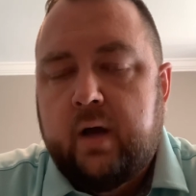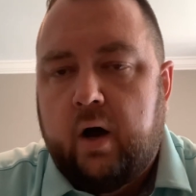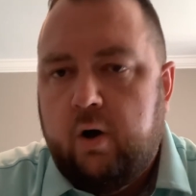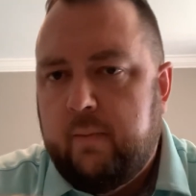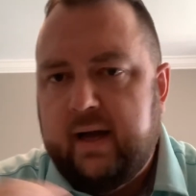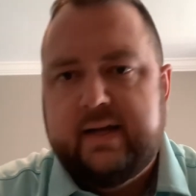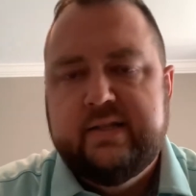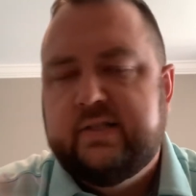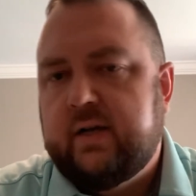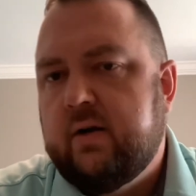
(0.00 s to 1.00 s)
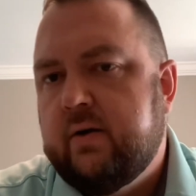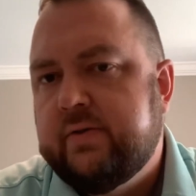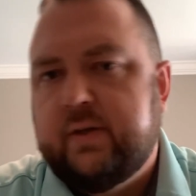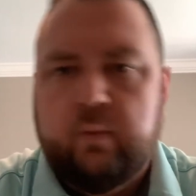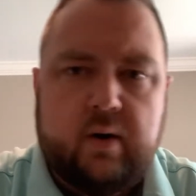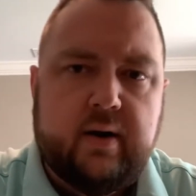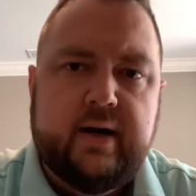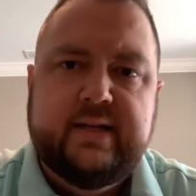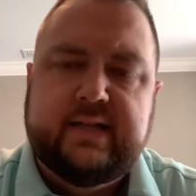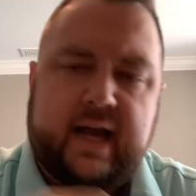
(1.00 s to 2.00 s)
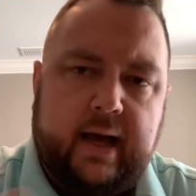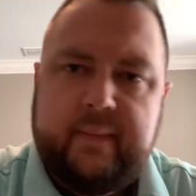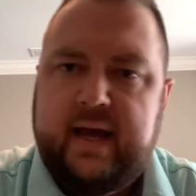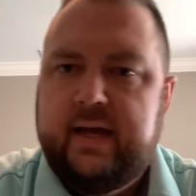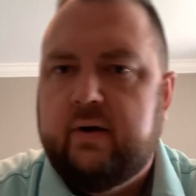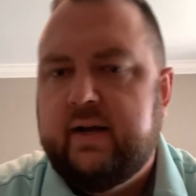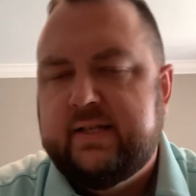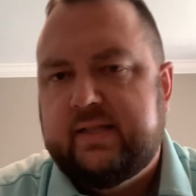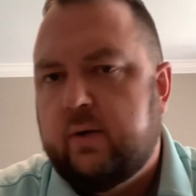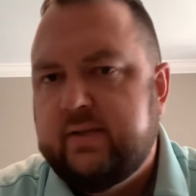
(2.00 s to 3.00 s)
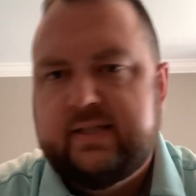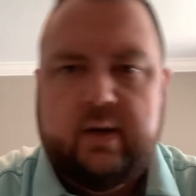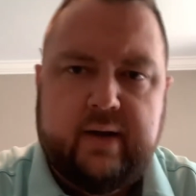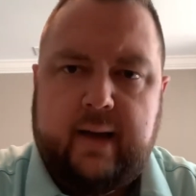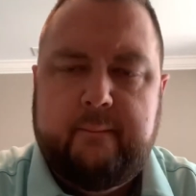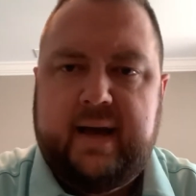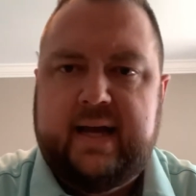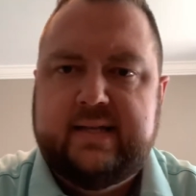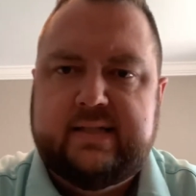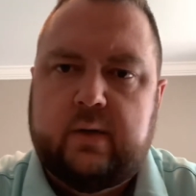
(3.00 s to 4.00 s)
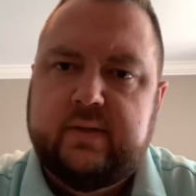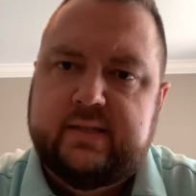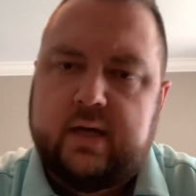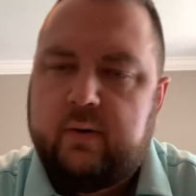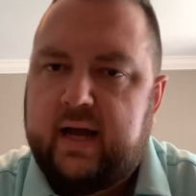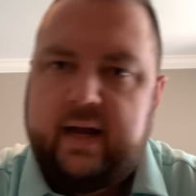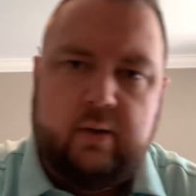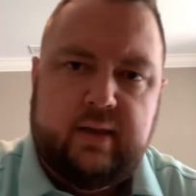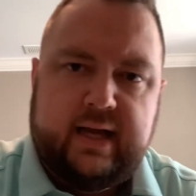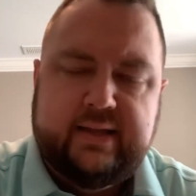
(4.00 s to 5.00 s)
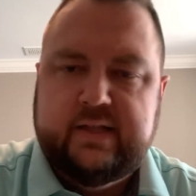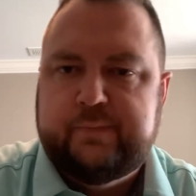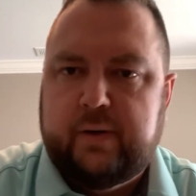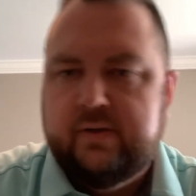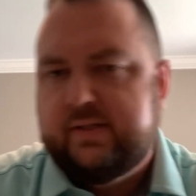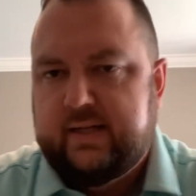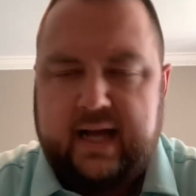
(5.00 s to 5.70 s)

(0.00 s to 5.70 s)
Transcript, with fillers: all my concerns and worries and I'm angry at so and so and I'm mad at so and so and I don't like this person.